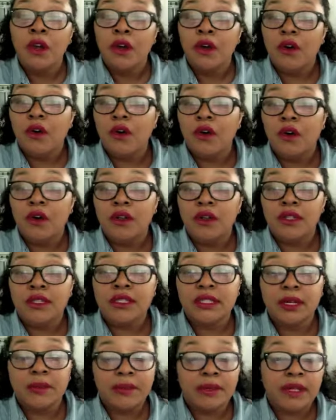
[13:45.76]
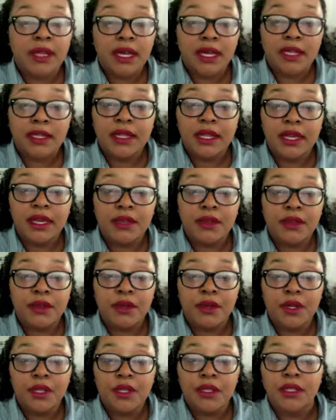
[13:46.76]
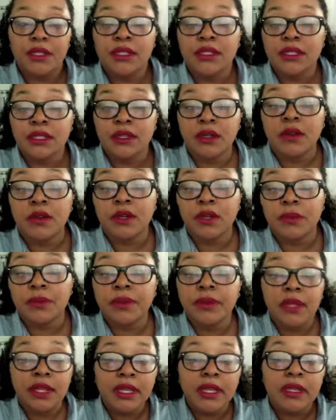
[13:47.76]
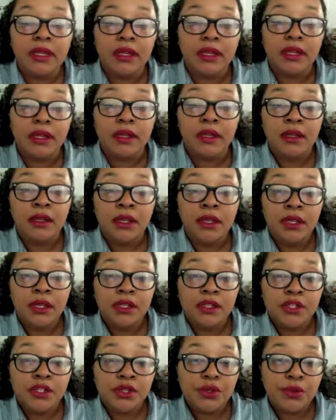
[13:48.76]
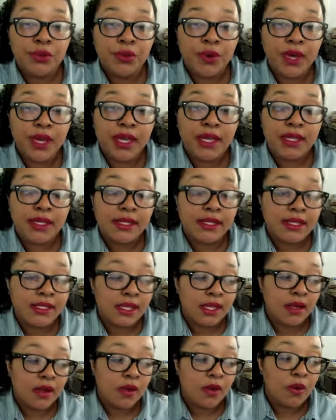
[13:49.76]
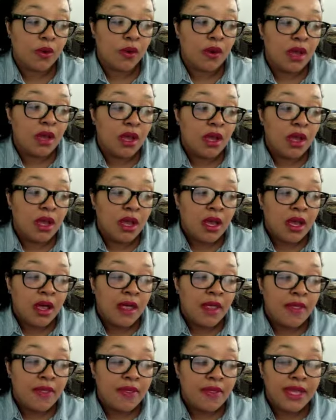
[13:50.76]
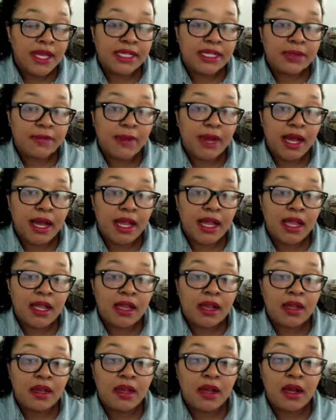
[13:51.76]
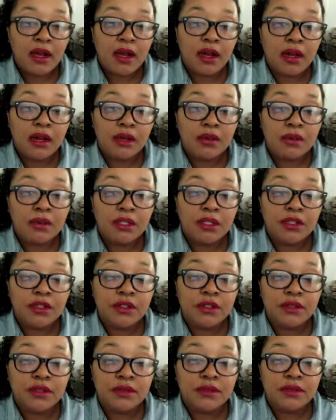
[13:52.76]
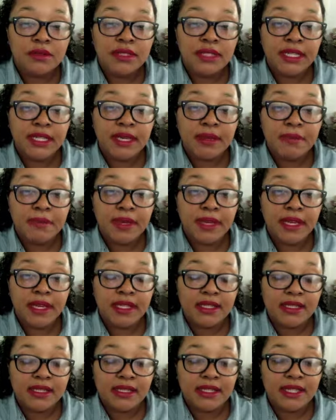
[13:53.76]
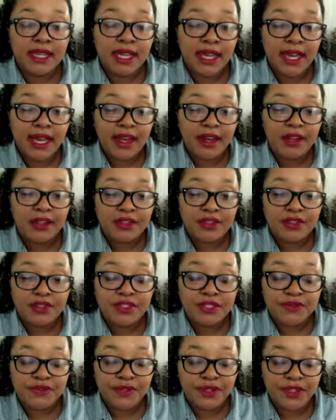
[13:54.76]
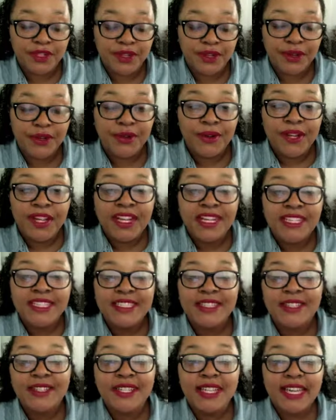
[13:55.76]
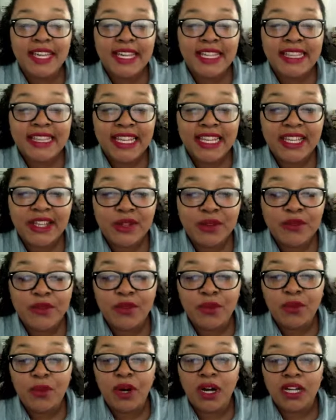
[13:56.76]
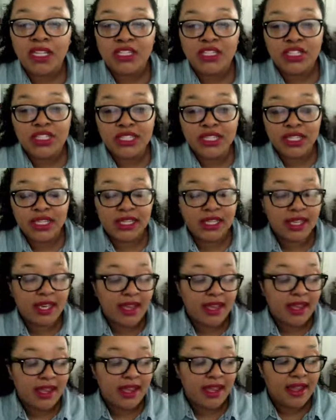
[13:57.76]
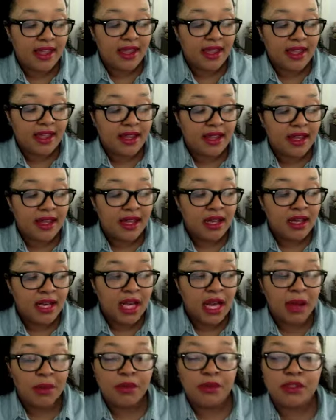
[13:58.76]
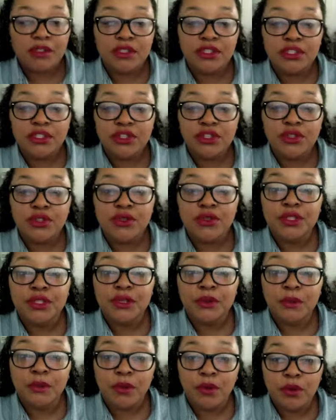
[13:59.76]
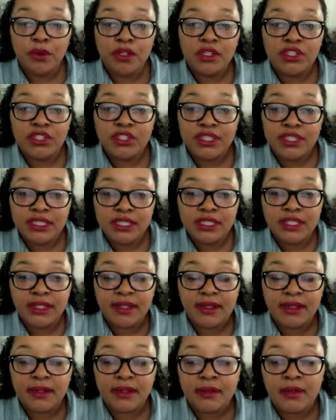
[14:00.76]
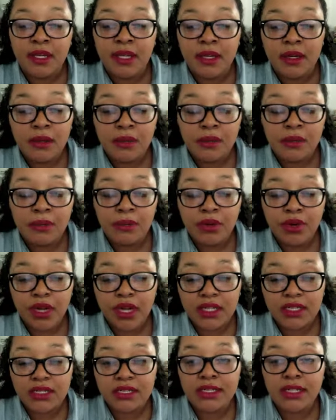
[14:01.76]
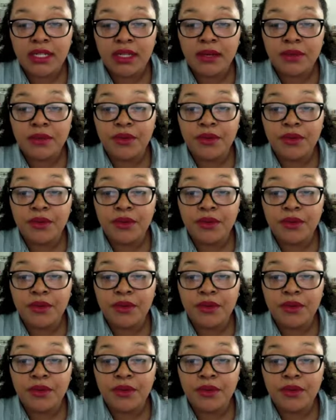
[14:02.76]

or something like that, so it doesn't go completely to waste. So that's my um, little tidbit added onto this video. So again, thank you for watching and I'm going to show you some more She Sent It products that I'm